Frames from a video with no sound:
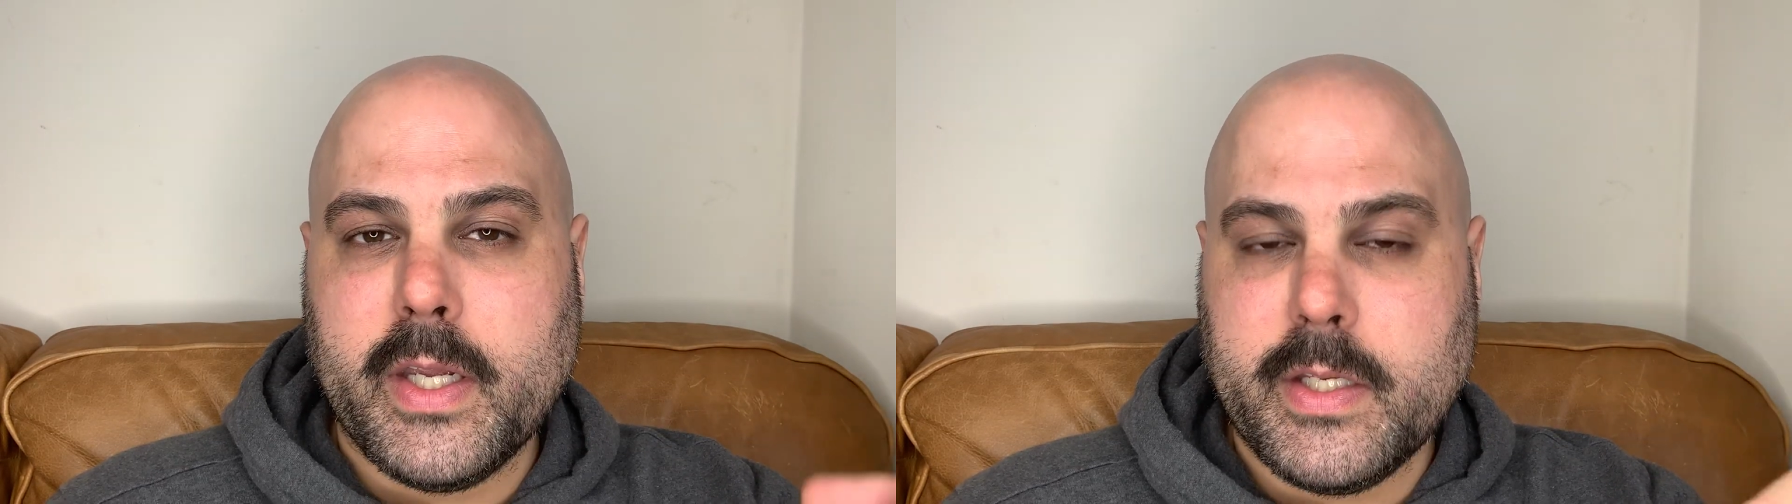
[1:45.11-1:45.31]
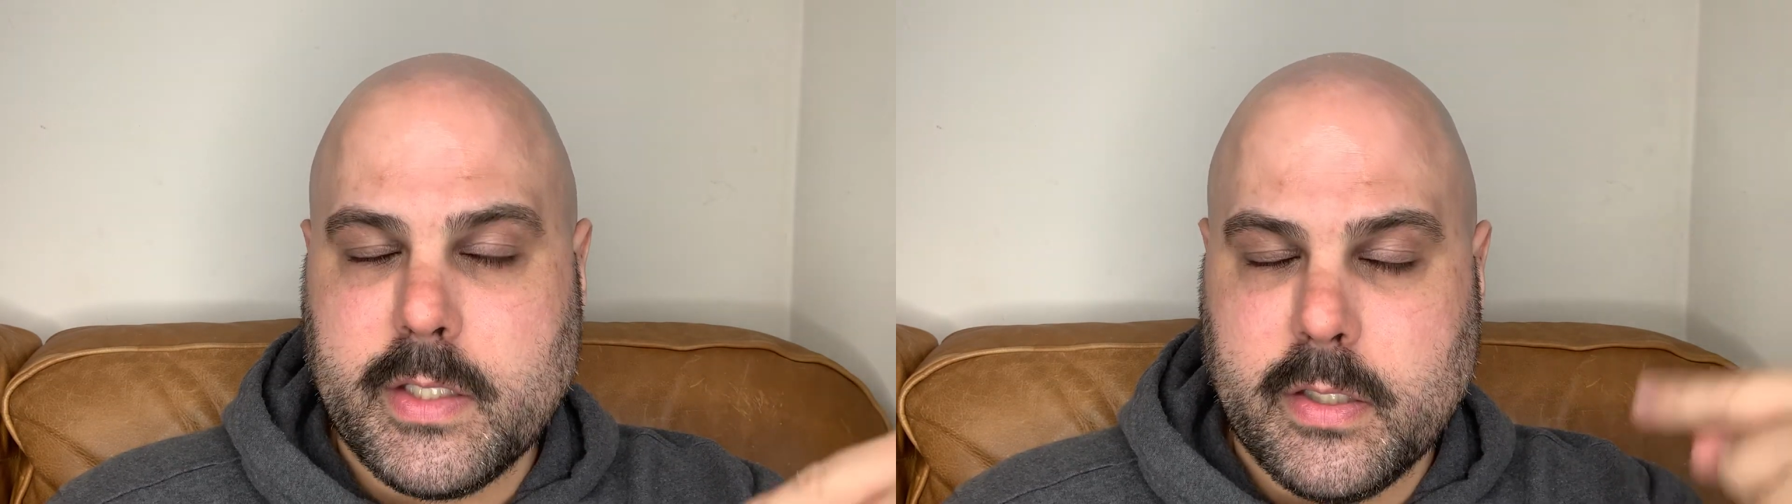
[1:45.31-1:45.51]

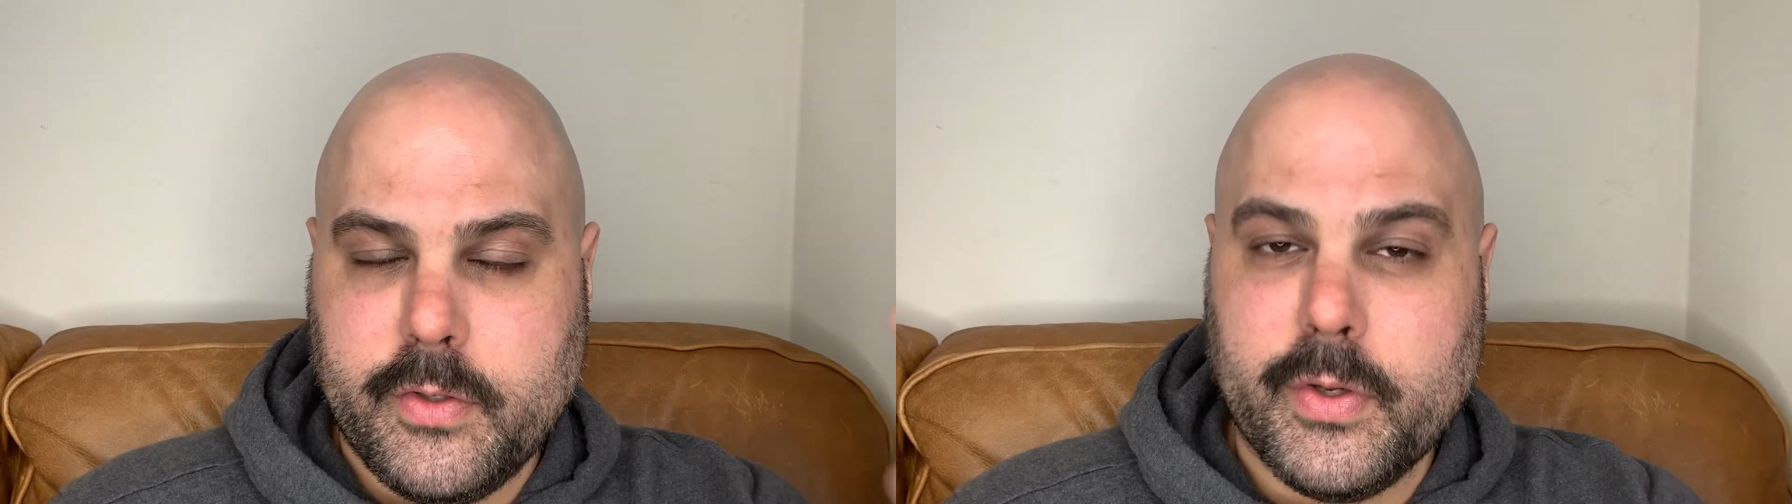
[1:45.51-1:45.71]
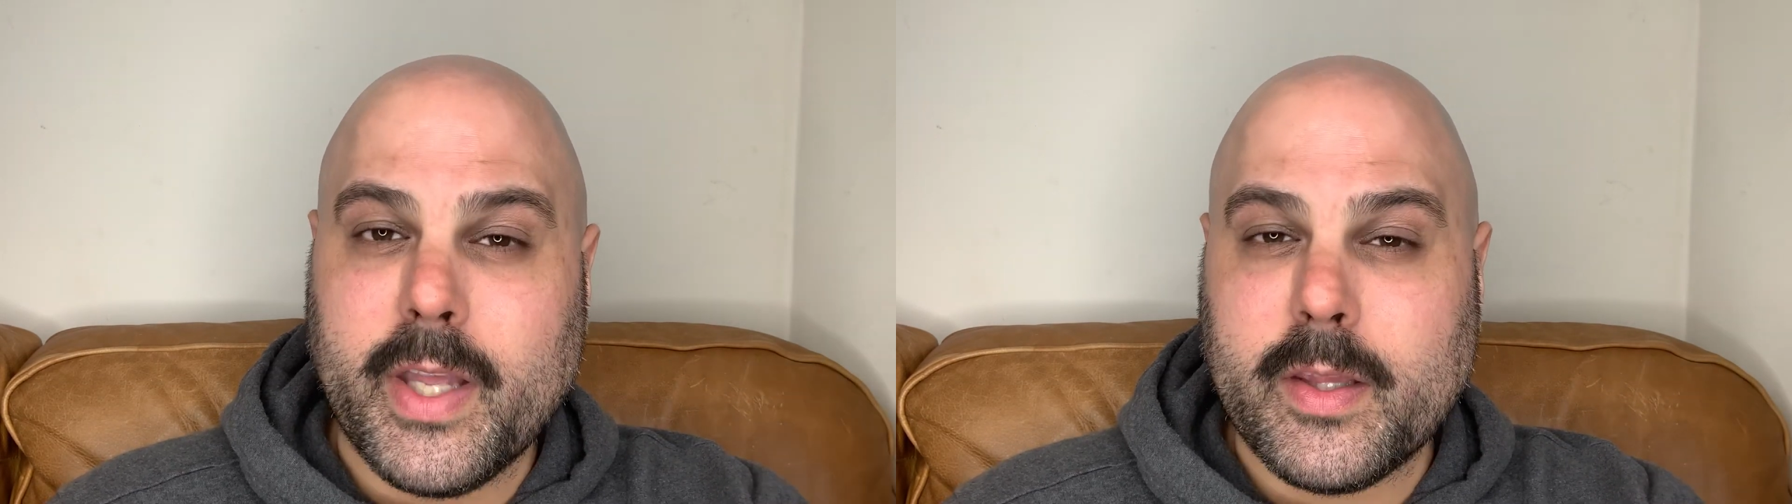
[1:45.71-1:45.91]
until
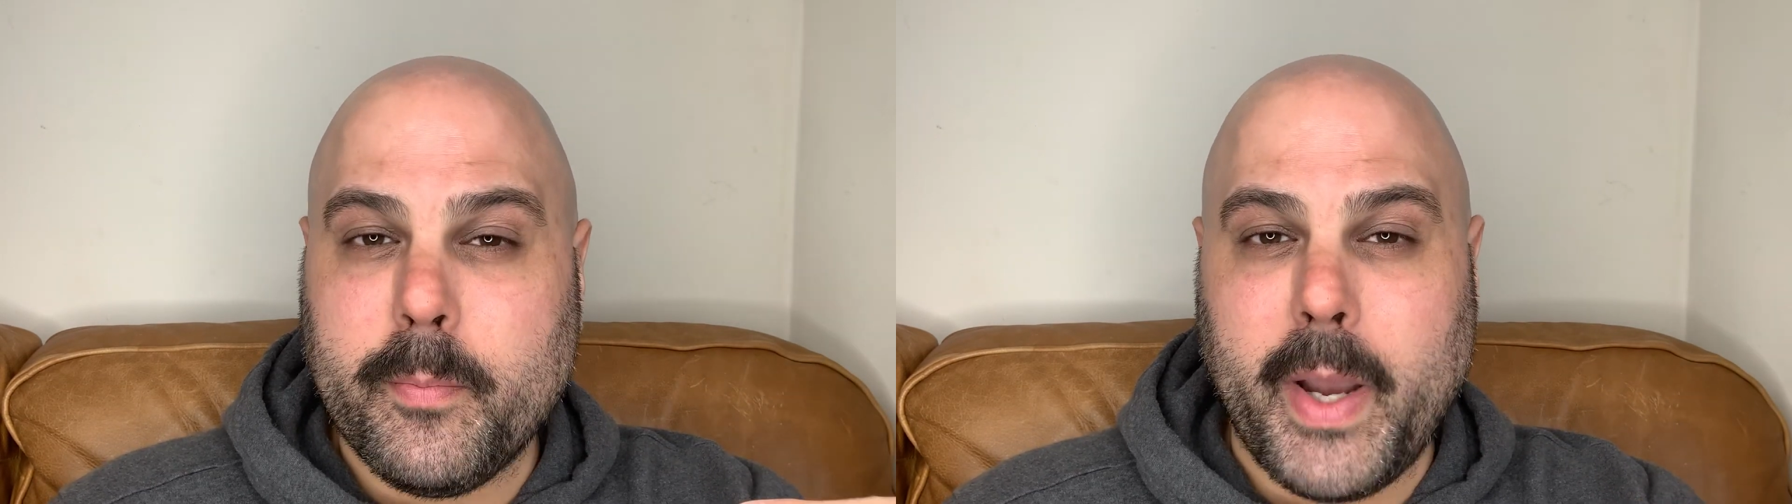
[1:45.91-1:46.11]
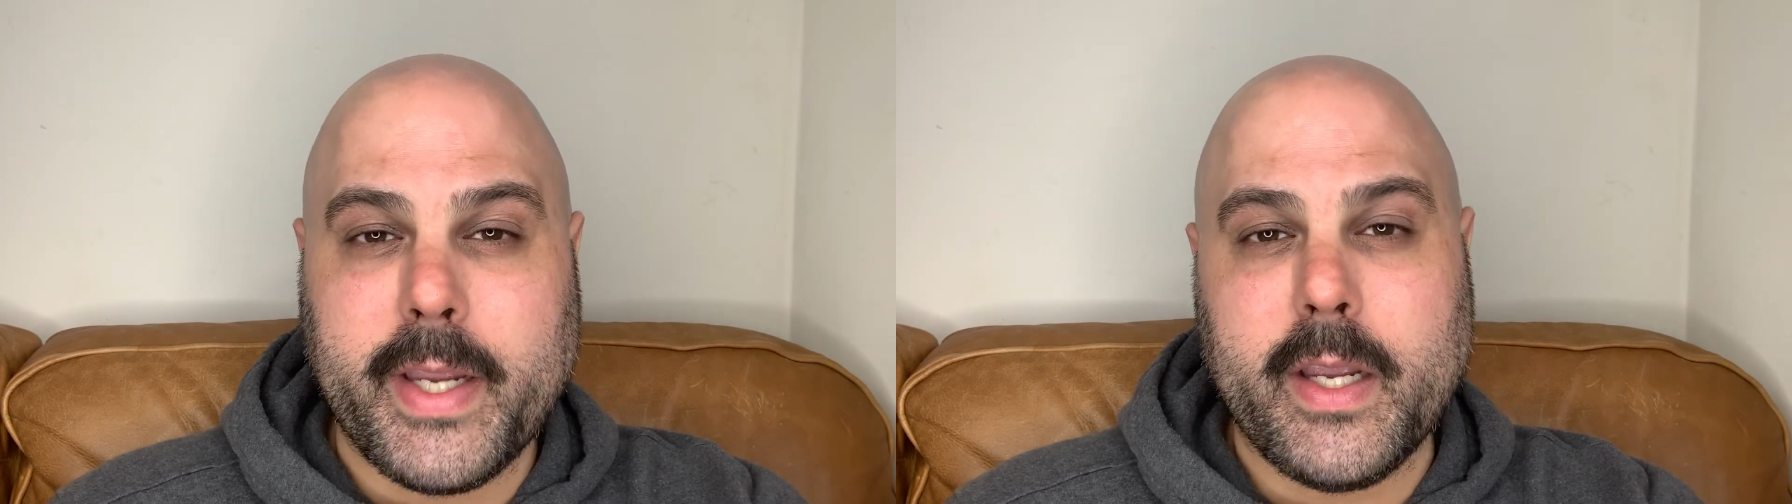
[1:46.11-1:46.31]
you get the
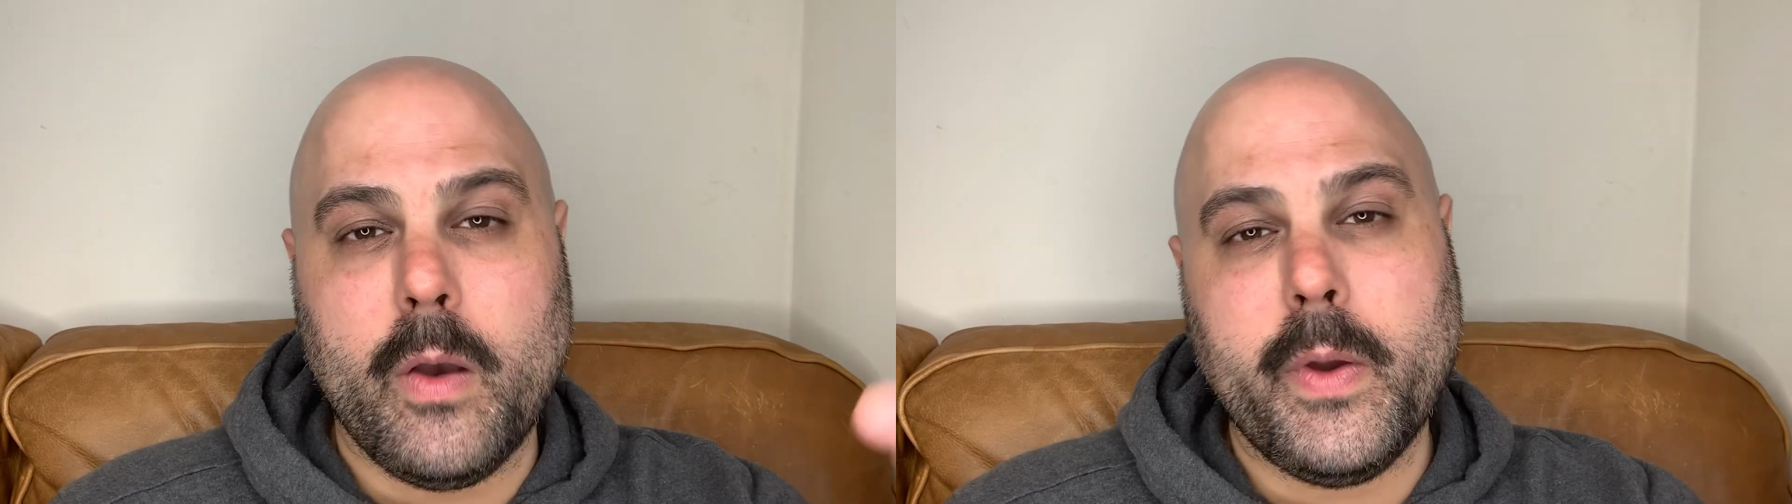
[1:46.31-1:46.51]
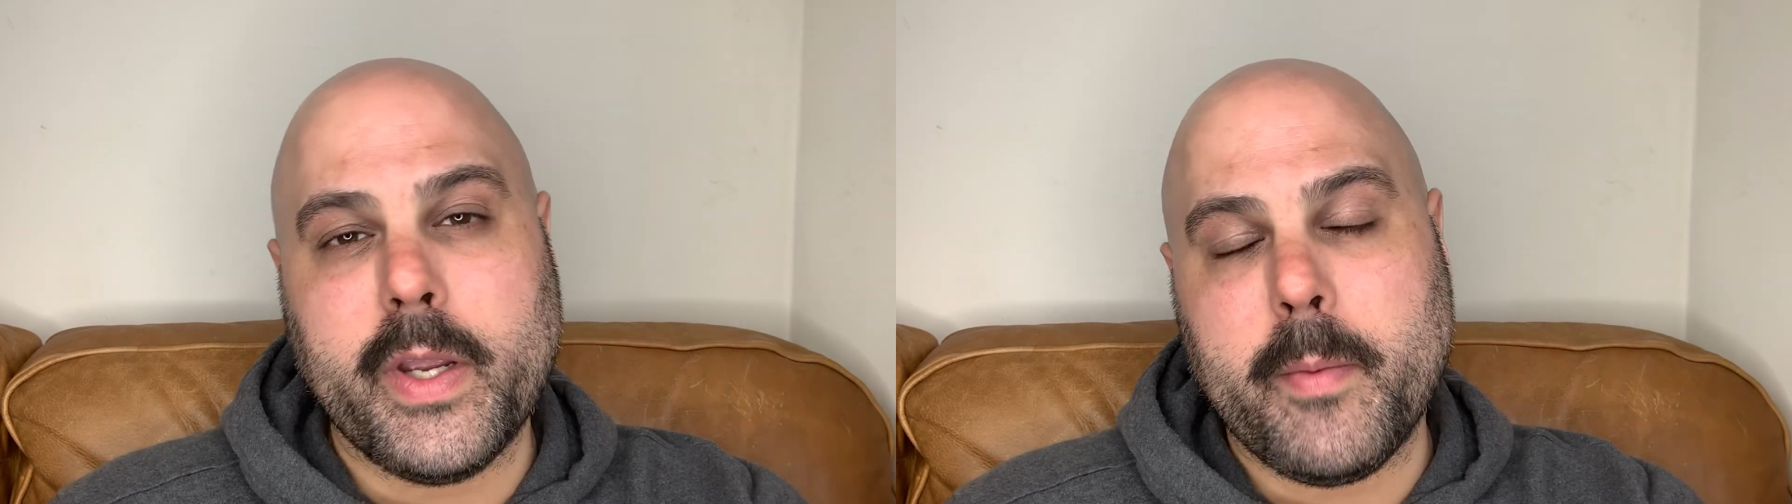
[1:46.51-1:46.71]
bike going